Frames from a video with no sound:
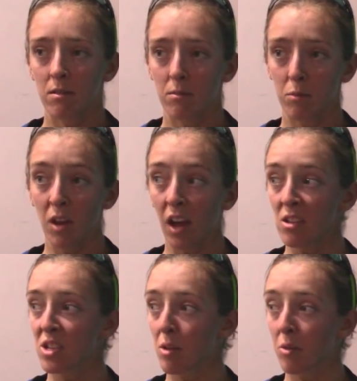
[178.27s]
we, I'd
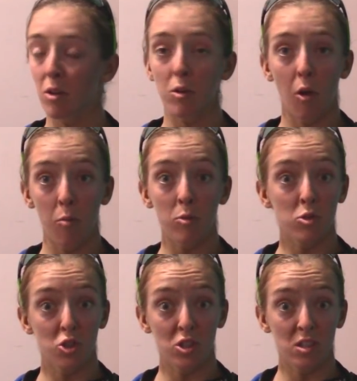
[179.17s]
say we were almost
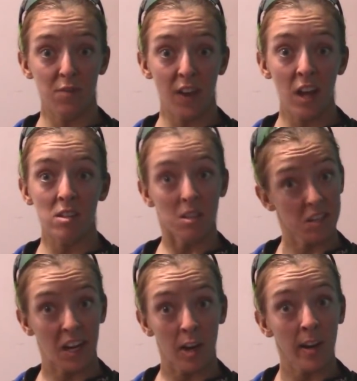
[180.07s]
just as fast as
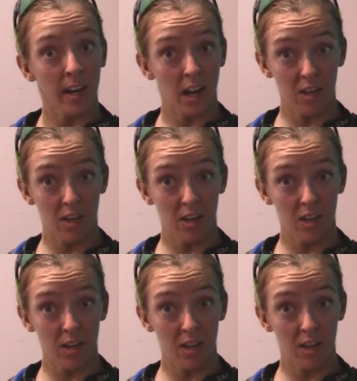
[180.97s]
Gary and I